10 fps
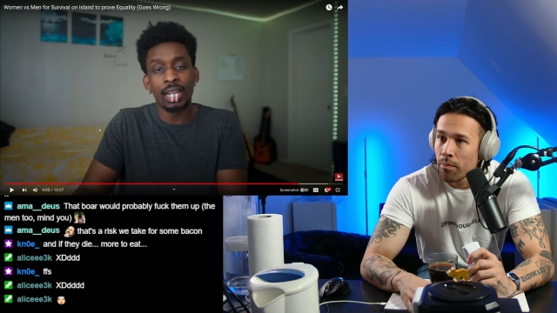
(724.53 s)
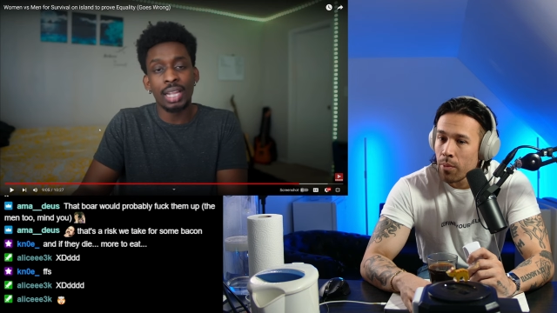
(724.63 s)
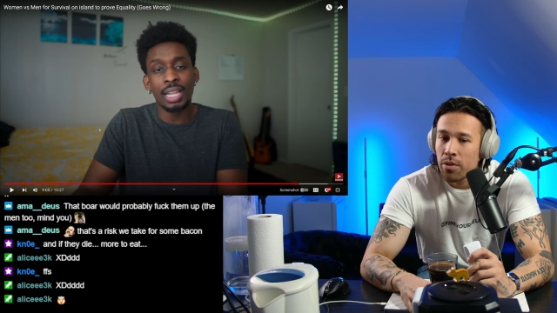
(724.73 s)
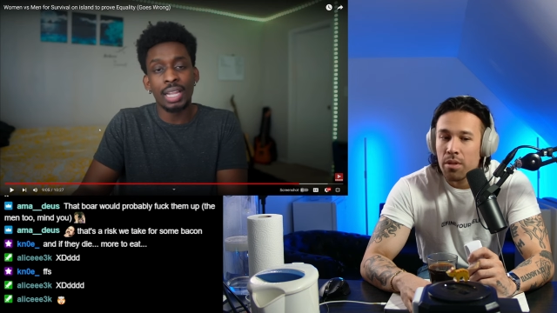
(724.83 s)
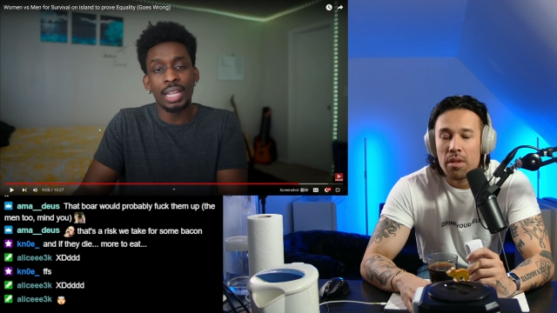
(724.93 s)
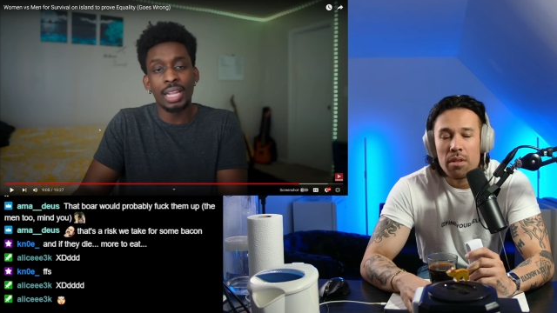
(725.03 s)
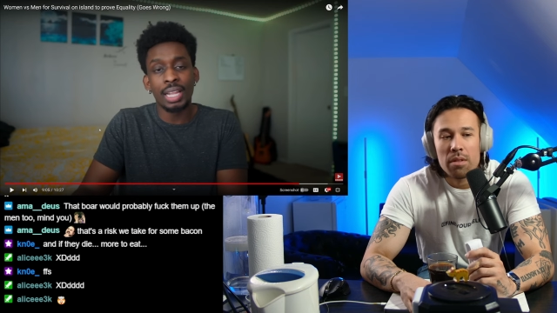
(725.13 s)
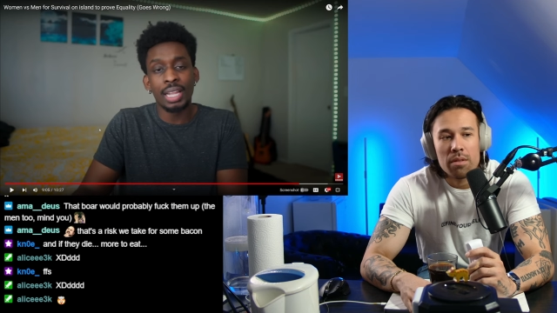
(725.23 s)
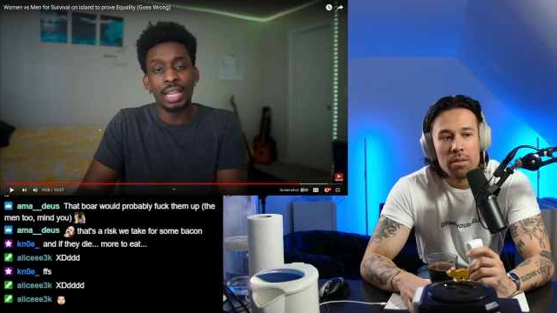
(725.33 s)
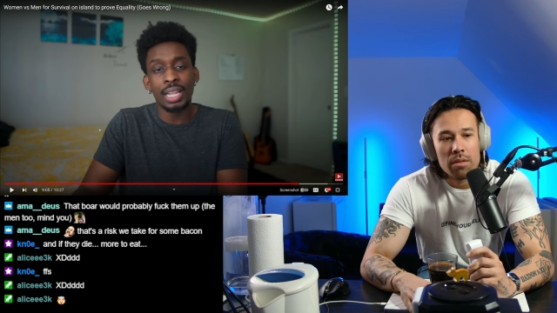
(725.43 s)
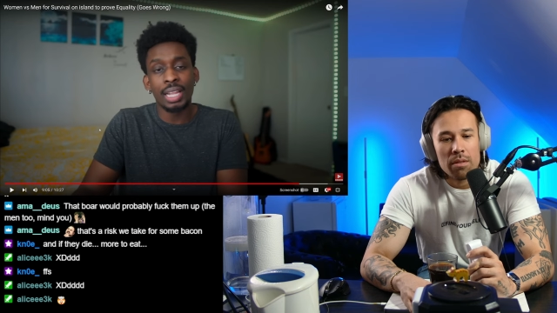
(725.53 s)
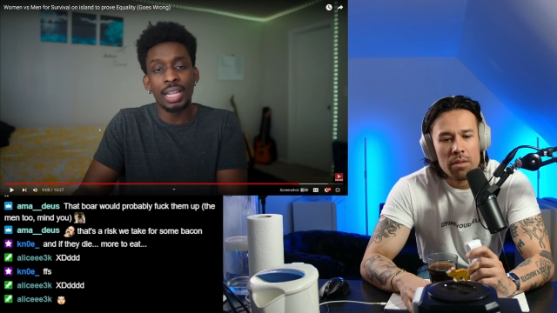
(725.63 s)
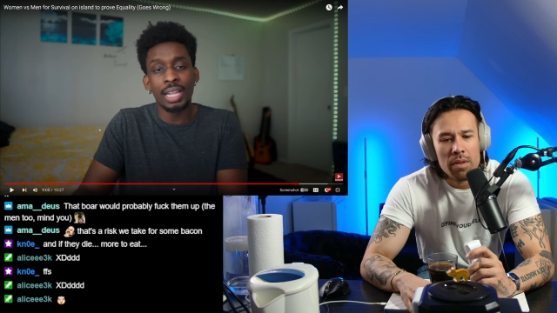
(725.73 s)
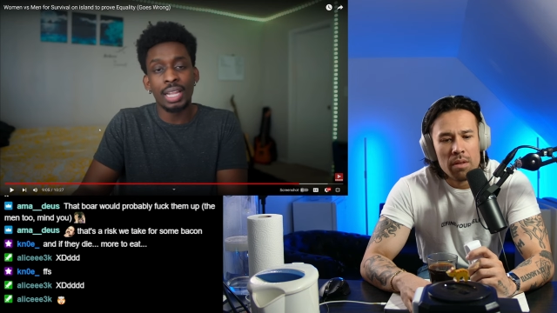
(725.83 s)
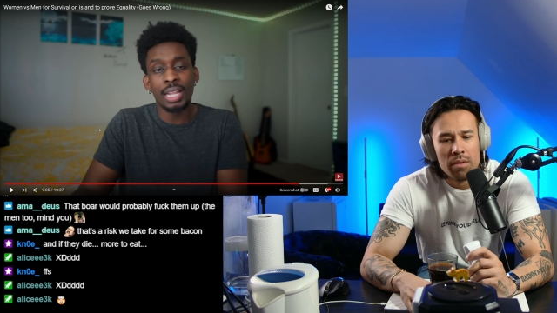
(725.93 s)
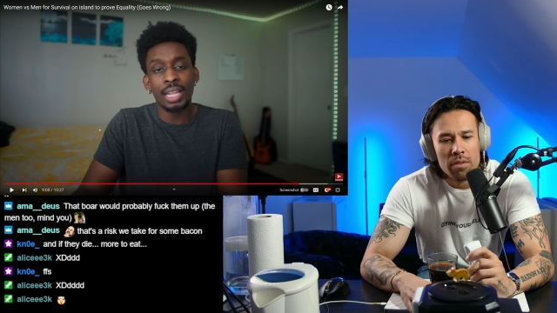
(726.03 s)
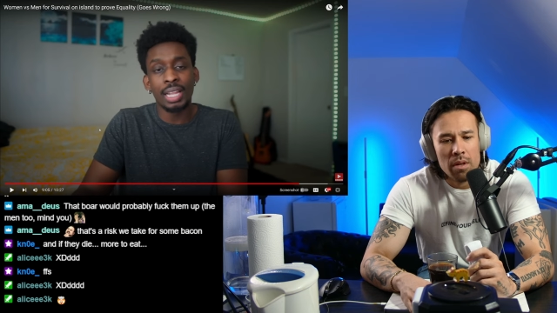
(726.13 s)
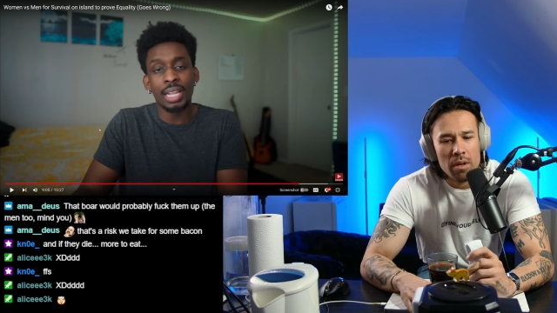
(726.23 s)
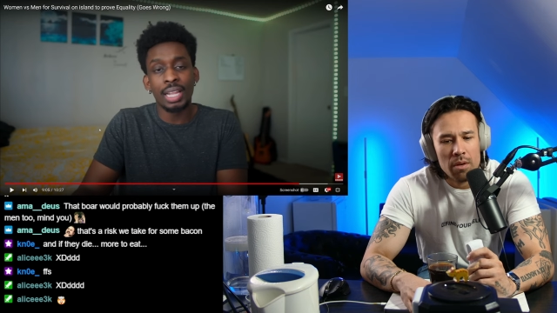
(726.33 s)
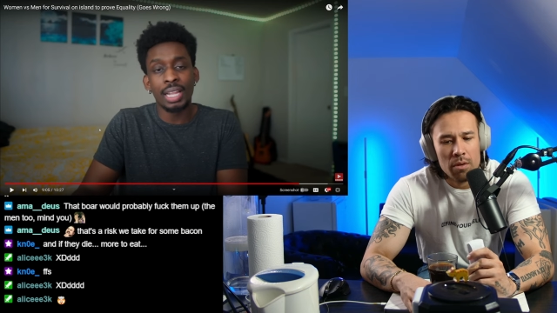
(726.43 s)
Speaker 1: Because in, in survival
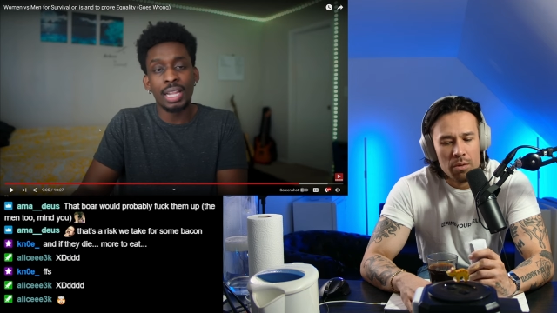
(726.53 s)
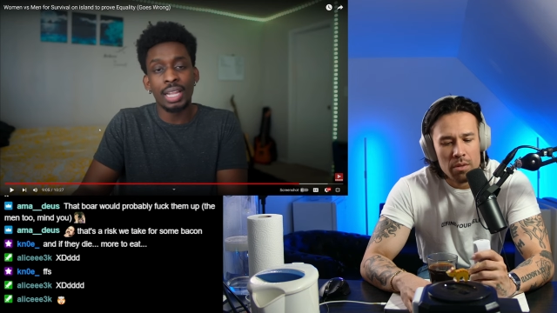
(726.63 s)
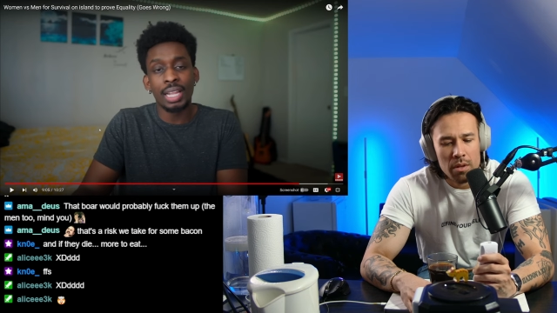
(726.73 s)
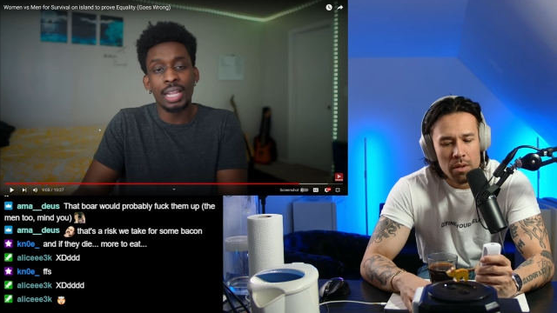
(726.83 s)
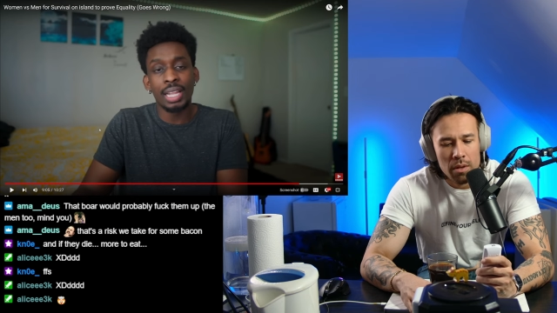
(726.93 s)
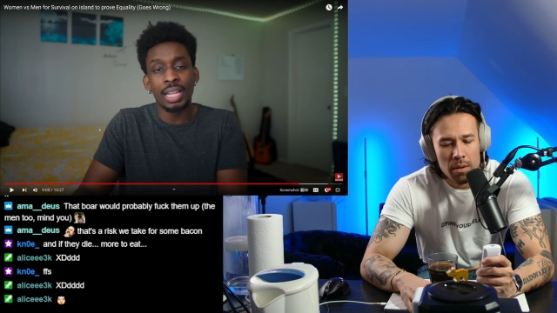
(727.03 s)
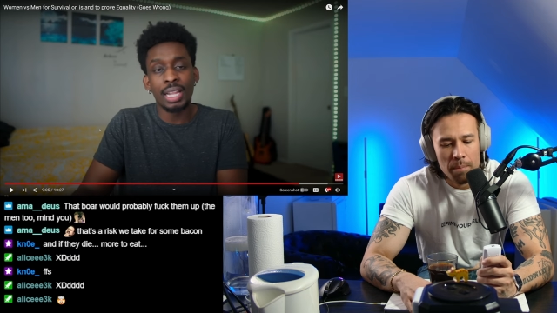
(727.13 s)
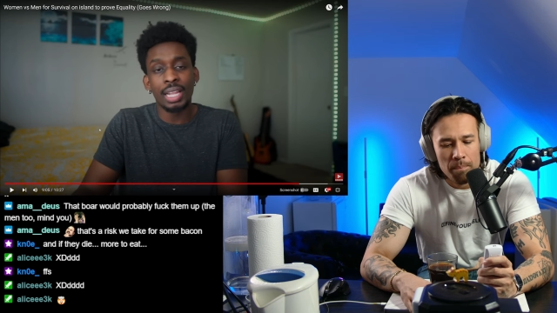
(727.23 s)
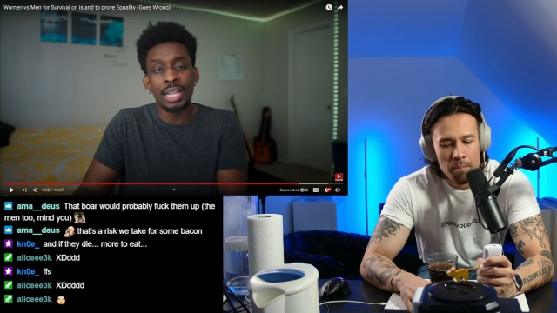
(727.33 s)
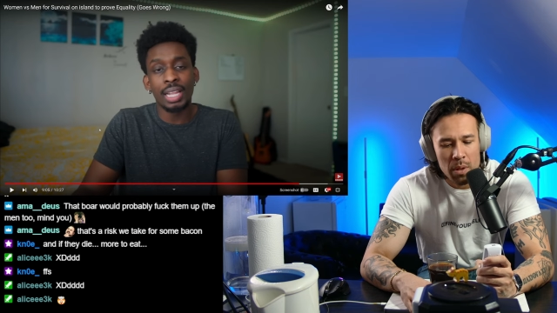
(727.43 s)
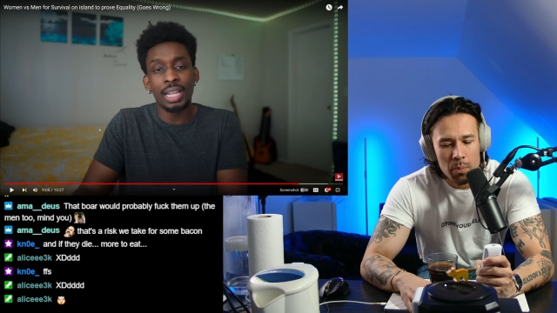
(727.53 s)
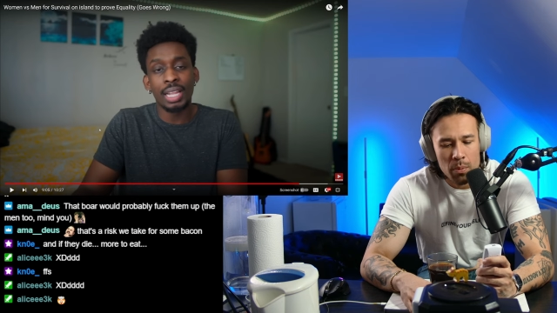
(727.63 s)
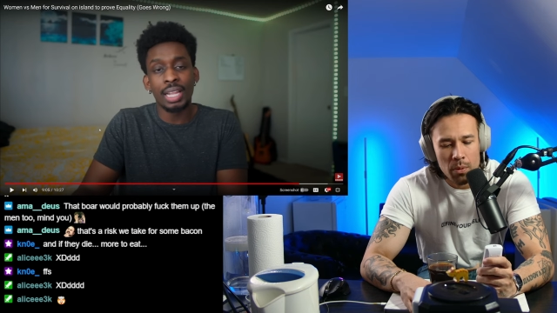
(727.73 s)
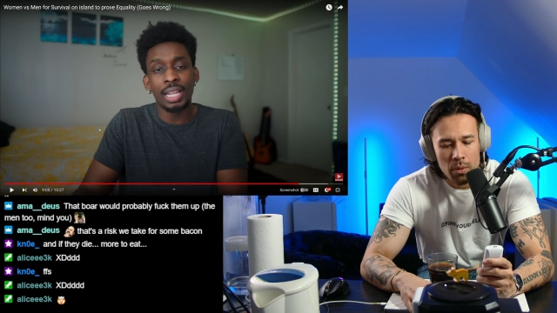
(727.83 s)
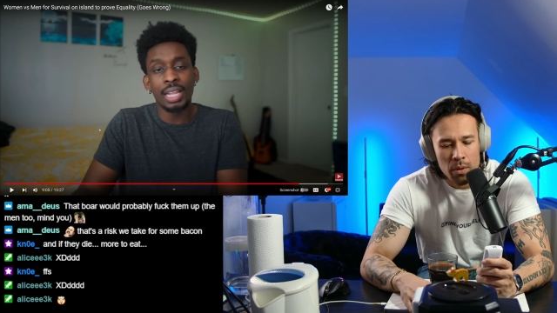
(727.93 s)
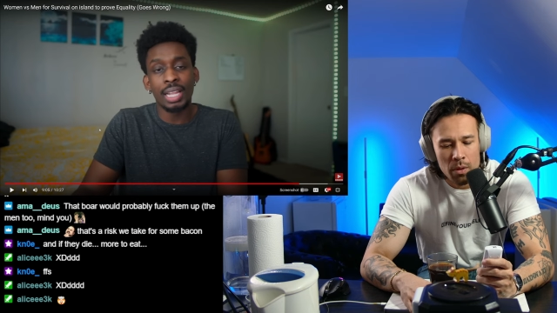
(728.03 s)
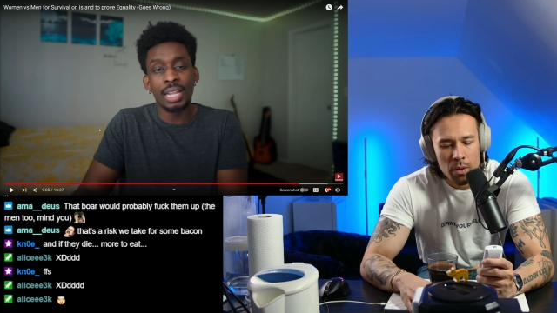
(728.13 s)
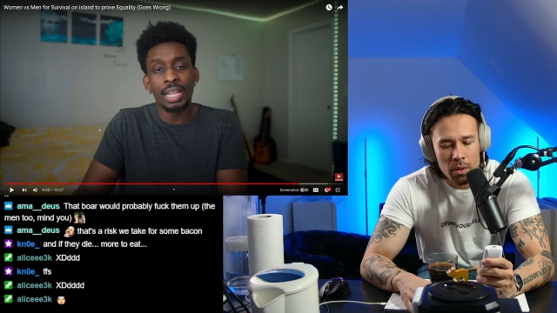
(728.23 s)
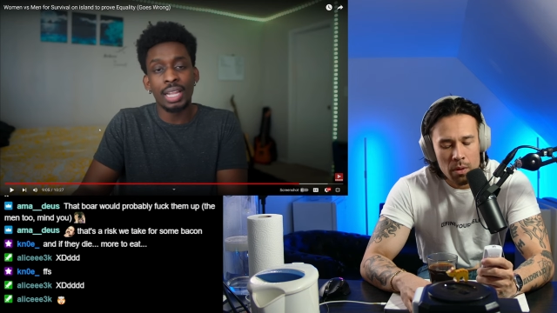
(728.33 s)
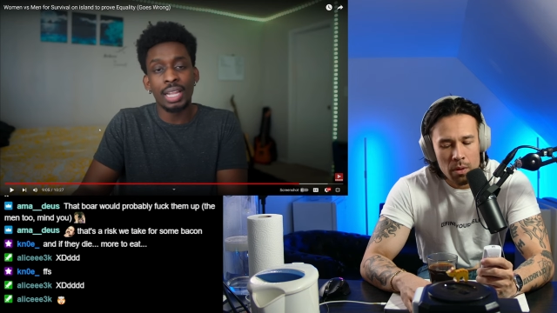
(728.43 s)
scenarios, um, people
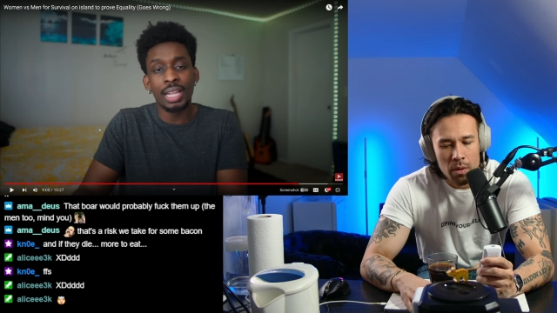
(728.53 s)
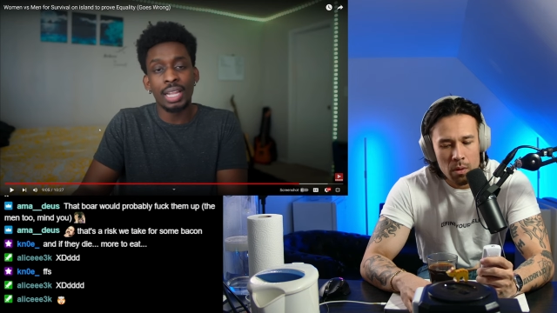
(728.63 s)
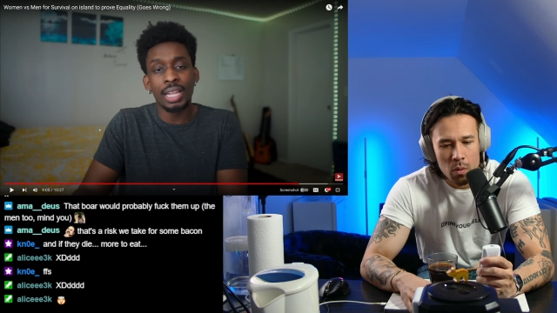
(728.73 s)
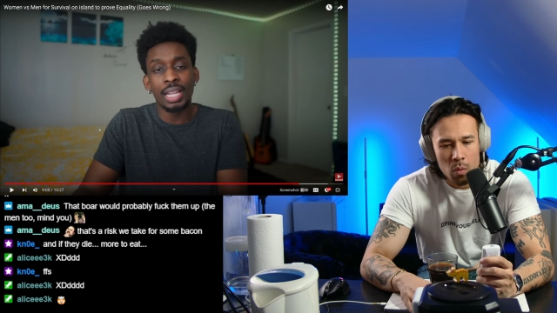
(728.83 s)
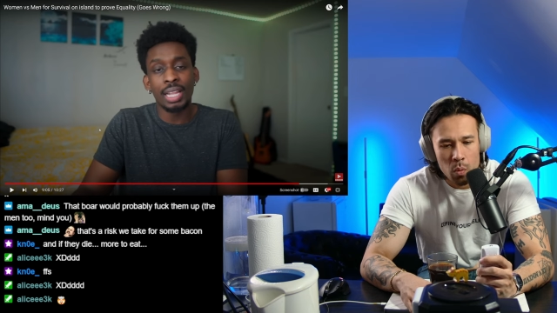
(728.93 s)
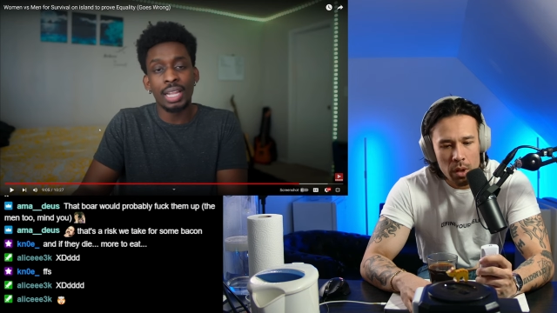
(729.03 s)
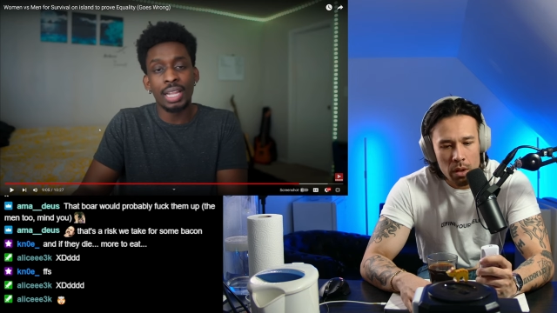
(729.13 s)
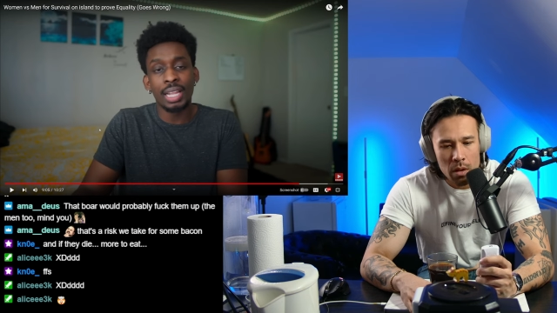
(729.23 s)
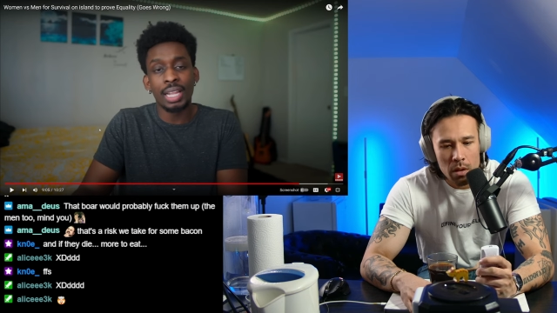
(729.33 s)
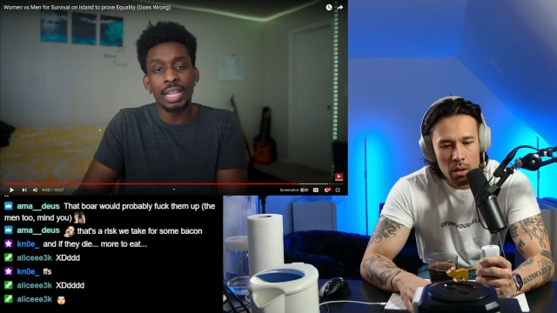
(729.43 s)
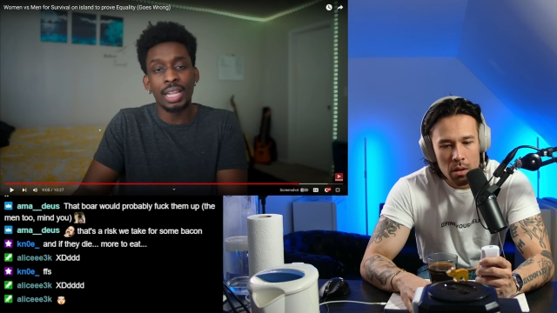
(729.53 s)
will